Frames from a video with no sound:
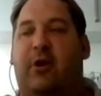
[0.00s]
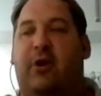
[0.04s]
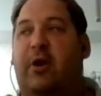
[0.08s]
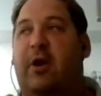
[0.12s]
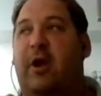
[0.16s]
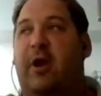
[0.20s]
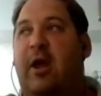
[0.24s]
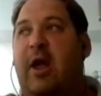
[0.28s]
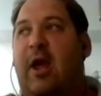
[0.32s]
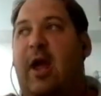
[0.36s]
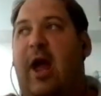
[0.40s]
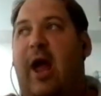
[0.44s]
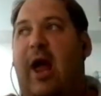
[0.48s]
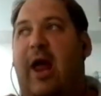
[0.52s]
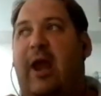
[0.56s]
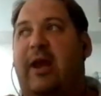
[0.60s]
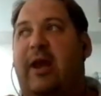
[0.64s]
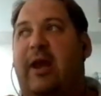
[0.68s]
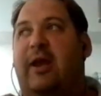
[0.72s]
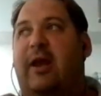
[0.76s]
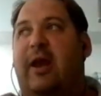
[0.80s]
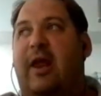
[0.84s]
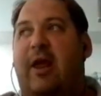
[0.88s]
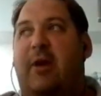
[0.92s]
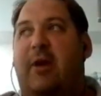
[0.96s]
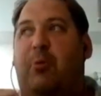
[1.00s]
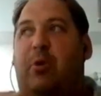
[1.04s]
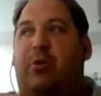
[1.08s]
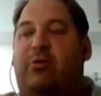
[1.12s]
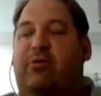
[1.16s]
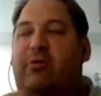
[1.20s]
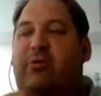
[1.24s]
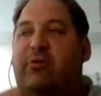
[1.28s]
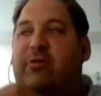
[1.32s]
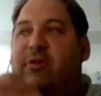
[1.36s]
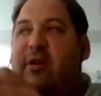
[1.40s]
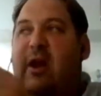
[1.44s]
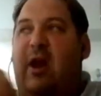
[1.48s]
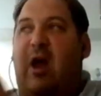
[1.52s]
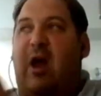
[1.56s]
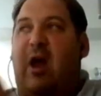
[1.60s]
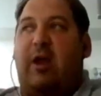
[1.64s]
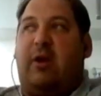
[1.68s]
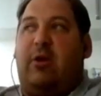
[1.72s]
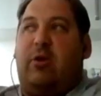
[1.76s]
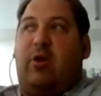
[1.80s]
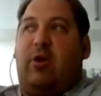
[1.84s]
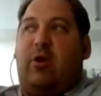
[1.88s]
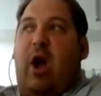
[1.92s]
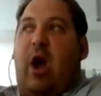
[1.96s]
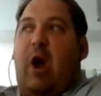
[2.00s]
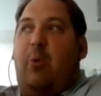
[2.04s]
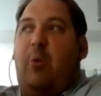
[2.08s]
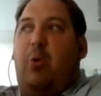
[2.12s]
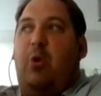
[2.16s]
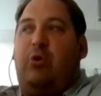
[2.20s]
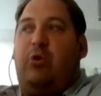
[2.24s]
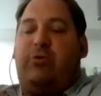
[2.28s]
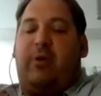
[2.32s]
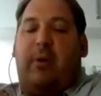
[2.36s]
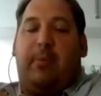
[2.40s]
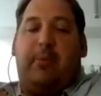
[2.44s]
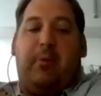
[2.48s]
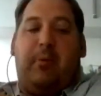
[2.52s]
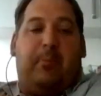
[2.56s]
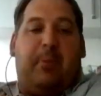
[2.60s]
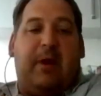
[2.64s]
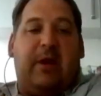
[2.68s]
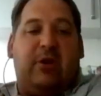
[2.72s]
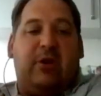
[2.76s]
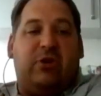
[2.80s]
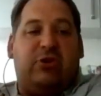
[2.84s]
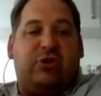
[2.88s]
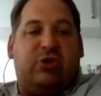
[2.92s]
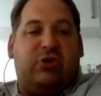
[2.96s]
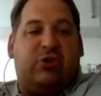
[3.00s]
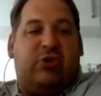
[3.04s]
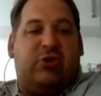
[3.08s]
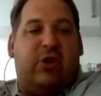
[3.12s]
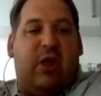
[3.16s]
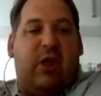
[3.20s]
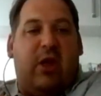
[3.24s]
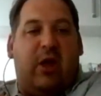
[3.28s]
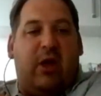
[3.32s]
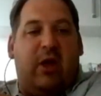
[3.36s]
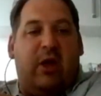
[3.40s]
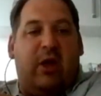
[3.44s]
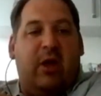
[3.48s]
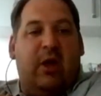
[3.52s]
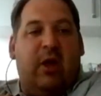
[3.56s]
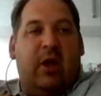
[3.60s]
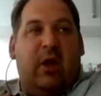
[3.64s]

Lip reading: on, and it wasn't until I walked up the beach that